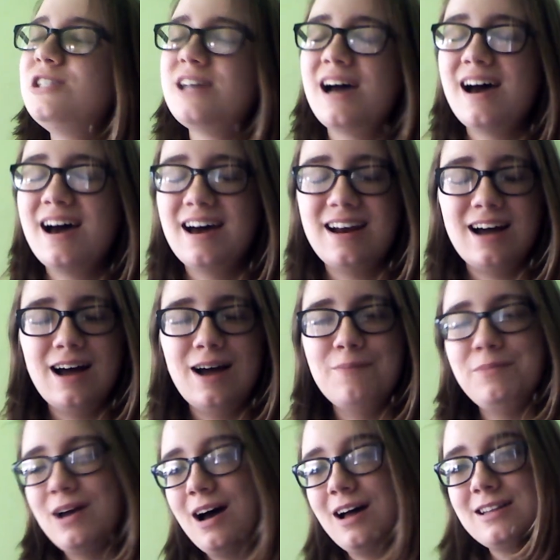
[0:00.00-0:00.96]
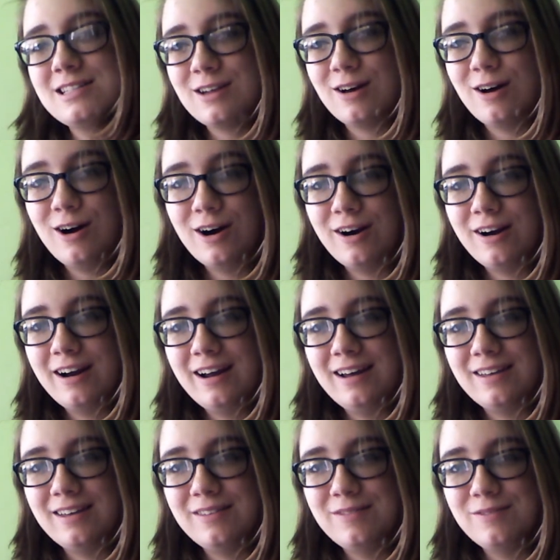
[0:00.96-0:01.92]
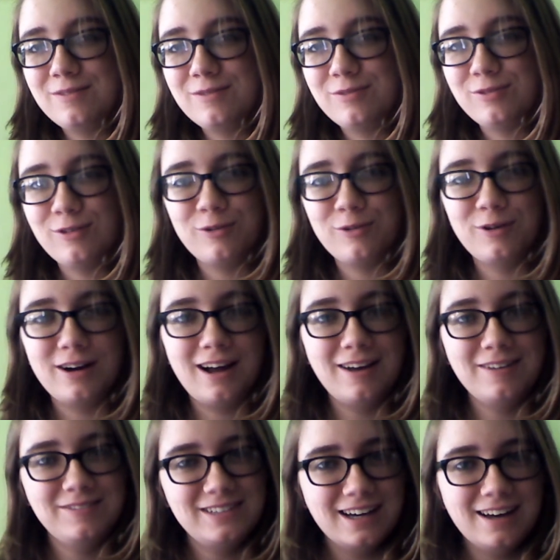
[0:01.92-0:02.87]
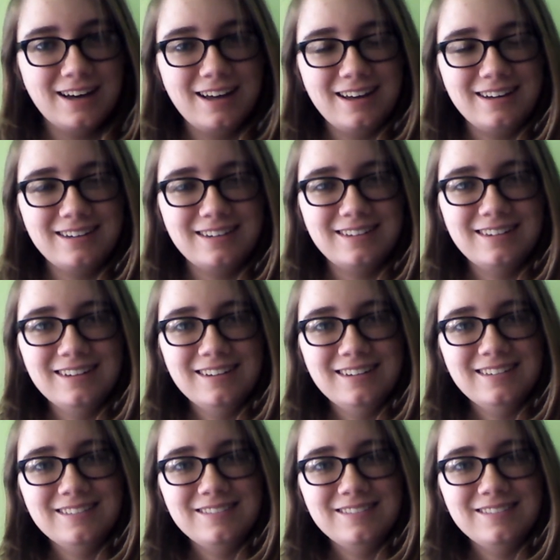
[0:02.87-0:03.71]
Chad, I'm not sorry for what I've done.